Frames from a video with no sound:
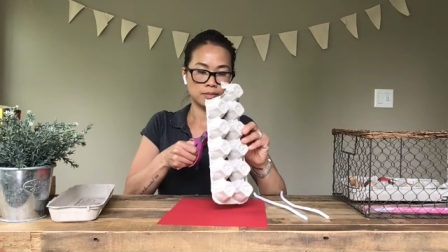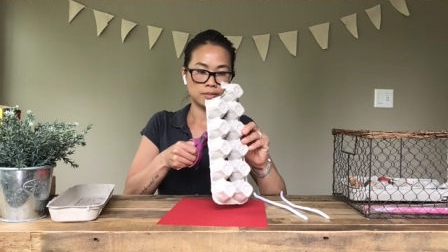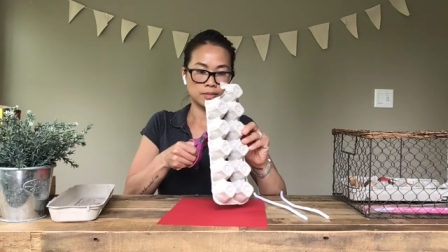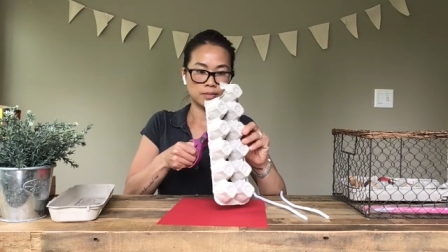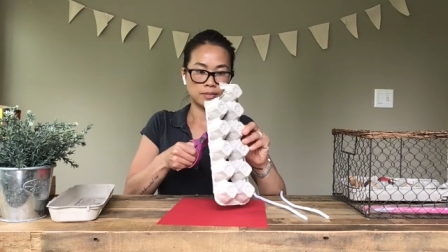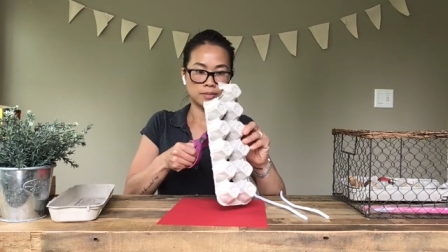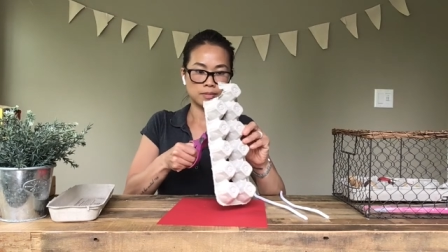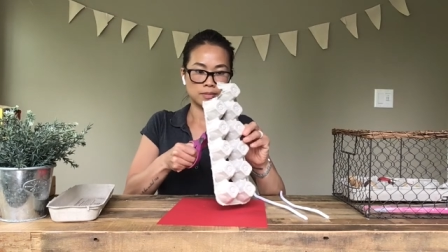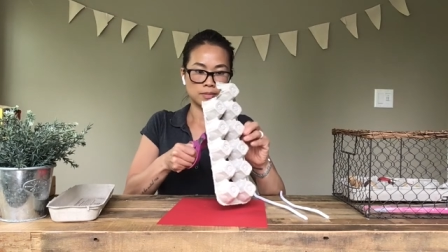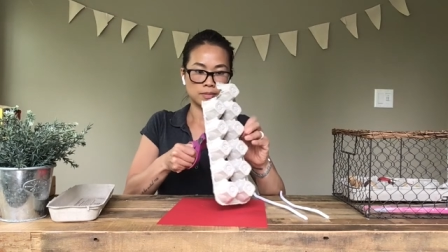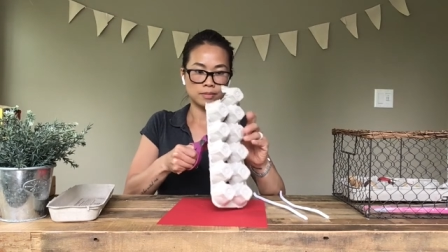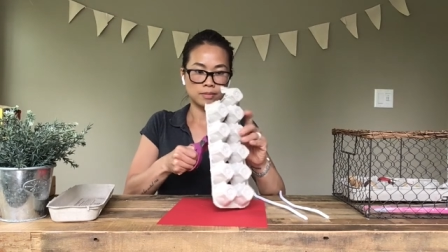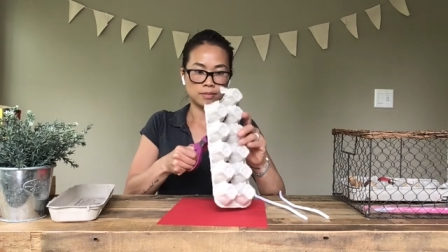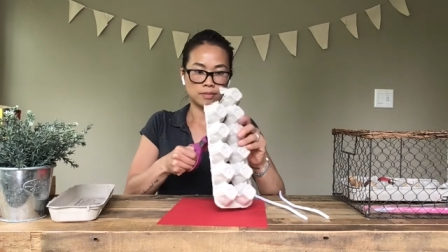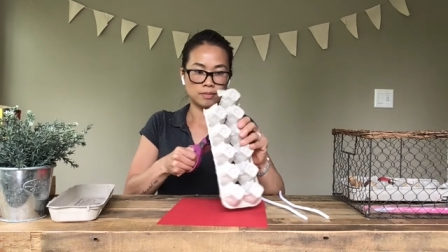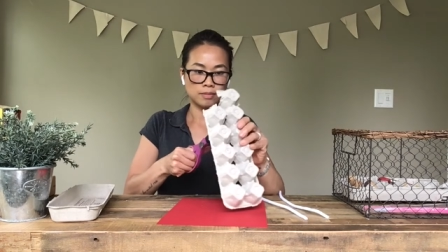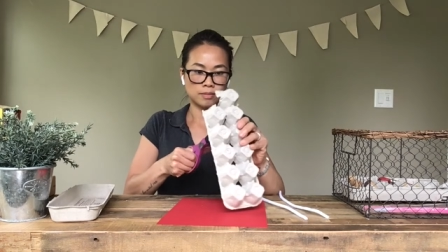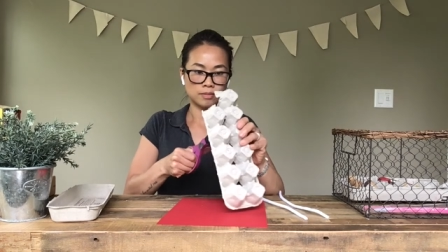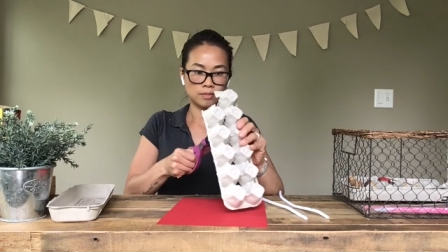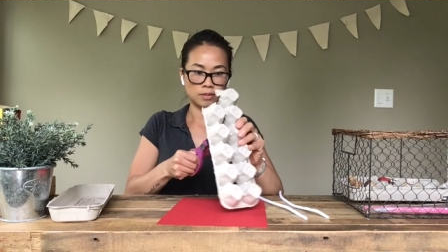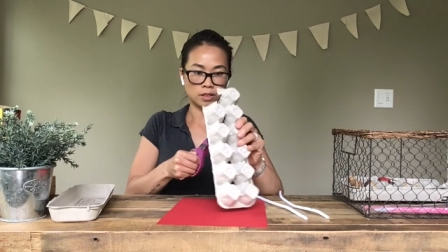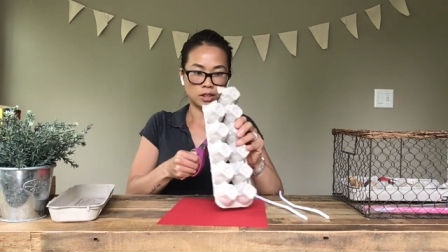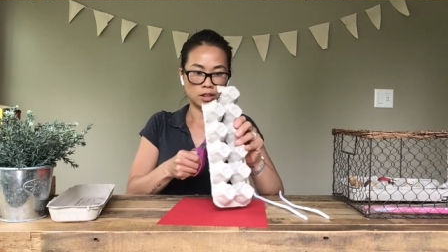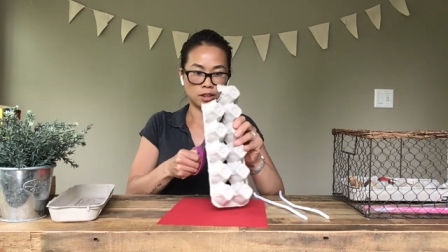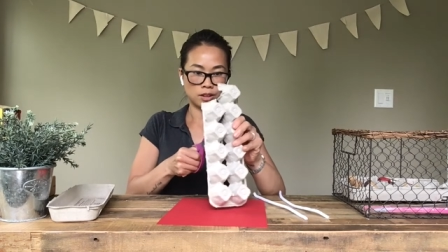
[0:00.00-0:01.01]
All
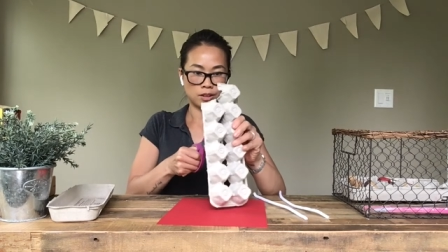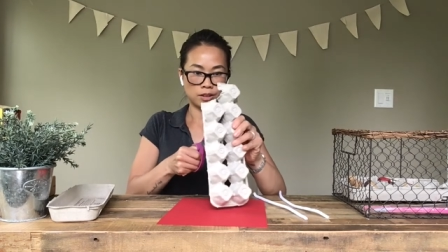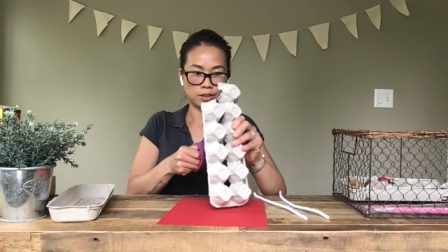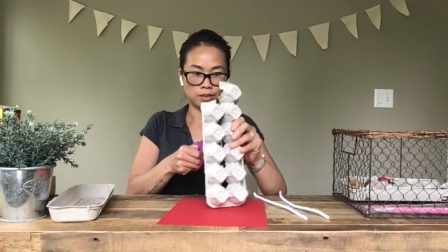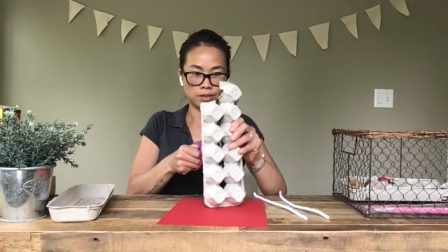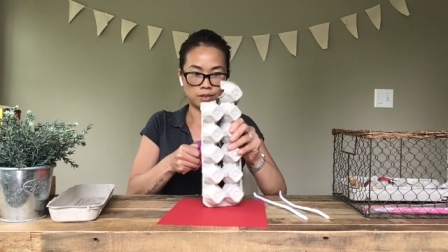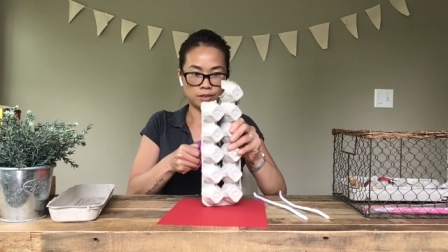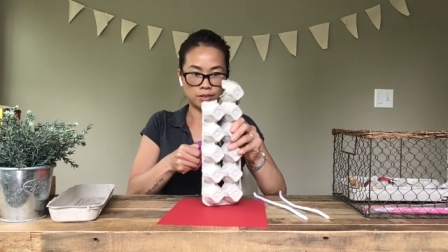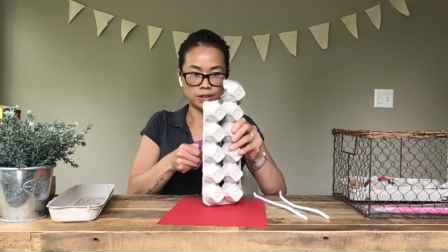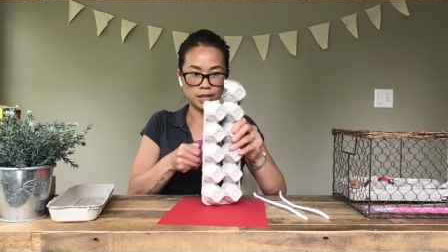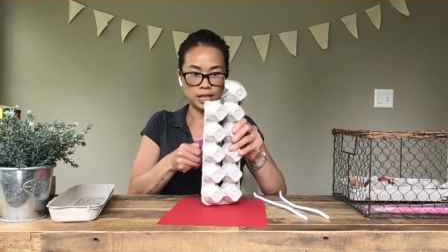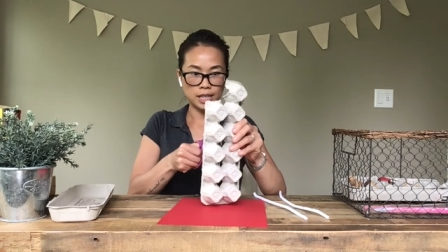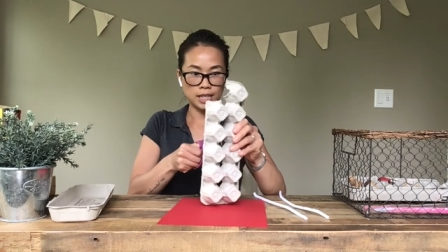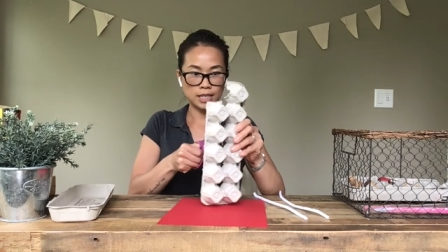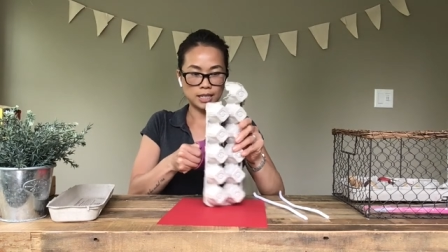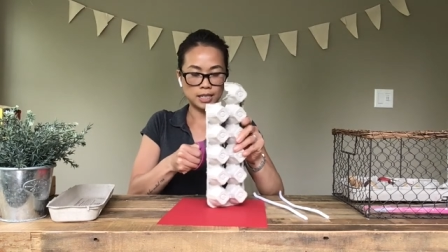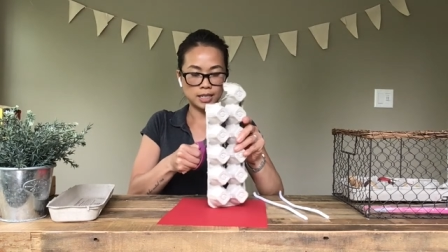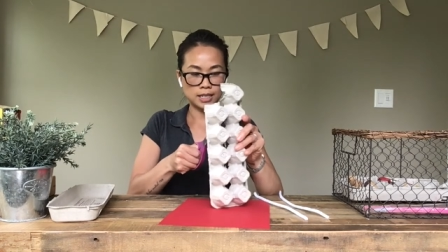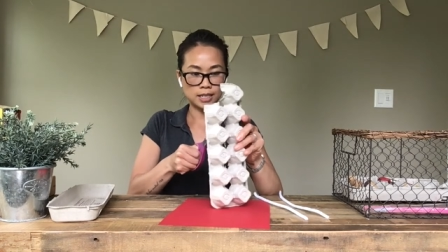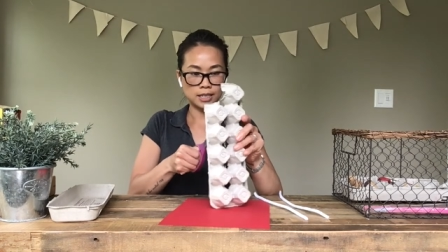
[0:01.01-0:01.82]
right.